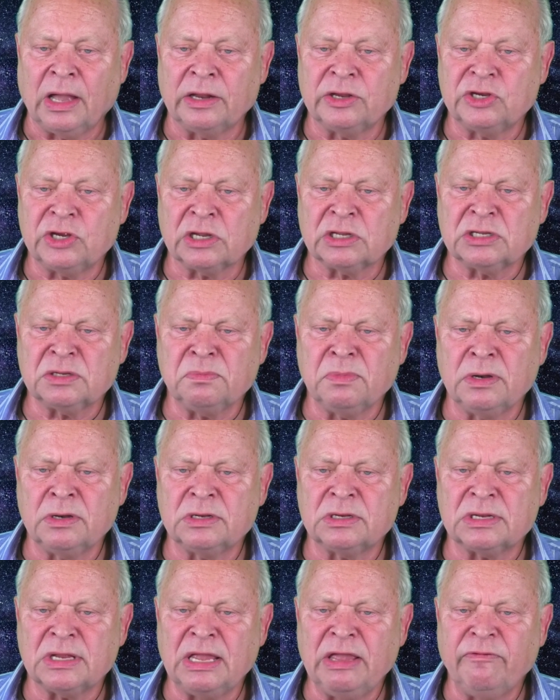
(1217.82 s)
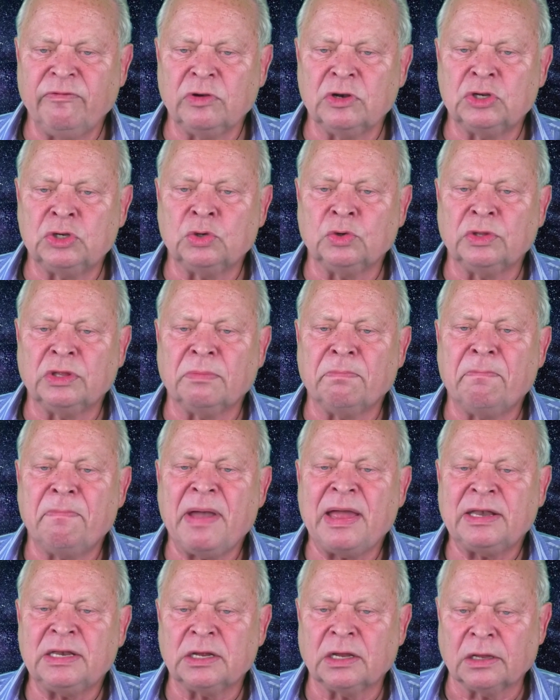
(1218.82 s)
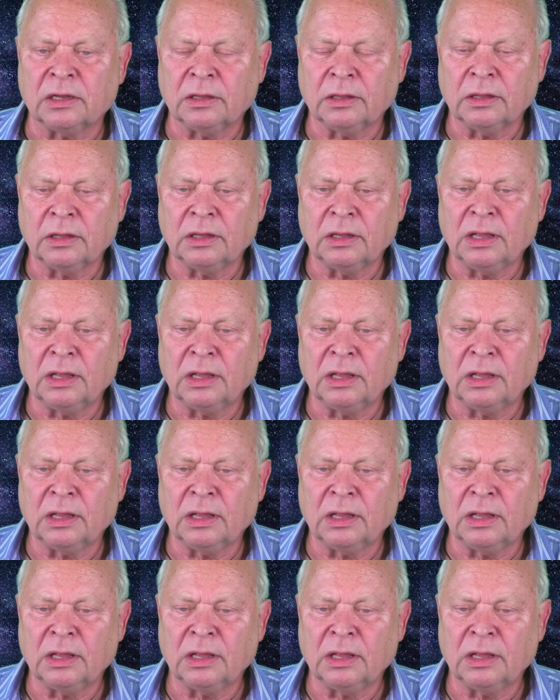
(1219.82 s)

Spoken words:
adjustment even to the better